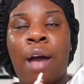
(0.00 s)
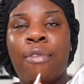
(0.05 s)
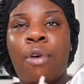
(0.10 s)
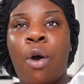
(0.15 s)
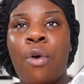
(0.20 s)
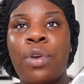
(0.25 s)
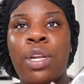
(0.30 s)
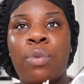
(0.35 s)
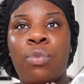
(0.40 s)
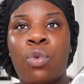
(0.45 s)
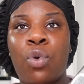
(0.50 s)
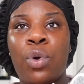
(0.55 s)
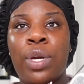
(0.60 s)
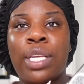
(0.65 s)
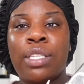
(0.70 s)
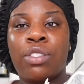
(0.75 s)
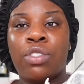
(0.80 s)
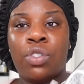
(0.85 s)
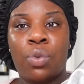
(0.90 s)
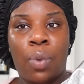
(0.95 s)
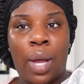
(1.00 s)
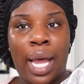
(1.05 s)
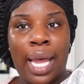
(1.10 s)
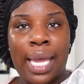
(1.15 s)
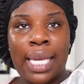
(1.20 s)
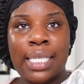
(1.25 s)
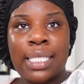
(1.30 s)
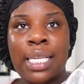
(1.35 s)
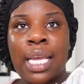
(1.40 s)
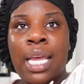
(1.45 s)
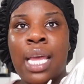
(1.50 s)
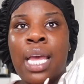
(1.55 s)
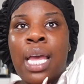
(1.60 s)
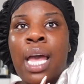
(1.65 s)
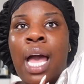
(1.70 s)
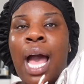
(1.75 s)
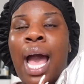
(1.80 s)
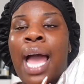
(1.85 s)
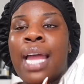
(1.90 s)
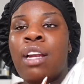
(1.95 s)
I've only worn this twice.
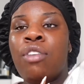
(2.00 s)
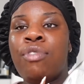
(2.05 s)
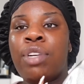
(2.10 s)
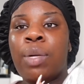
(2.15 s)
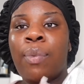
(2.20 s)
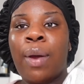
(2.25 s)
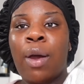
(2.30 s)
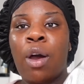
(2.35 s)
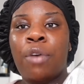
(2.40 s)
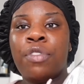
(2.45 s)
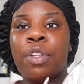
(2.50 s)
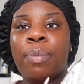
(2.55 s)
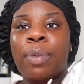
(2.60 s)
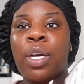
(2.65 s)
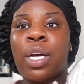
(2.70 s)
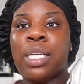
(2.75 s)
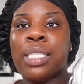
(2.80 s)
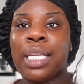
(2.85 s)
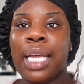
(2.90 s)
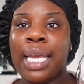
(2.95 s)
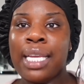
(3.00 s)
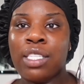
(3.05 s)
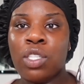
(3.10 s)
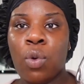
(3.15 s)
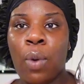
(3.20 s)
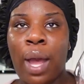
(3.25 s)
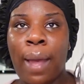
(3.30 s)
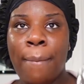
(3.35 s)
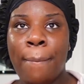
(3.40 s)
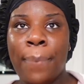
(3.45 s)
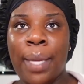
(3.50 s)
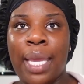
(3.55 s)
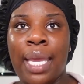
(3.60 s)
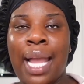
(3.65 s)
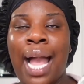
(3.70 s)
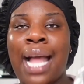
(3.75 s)
I don't really wear it often because it is quite big.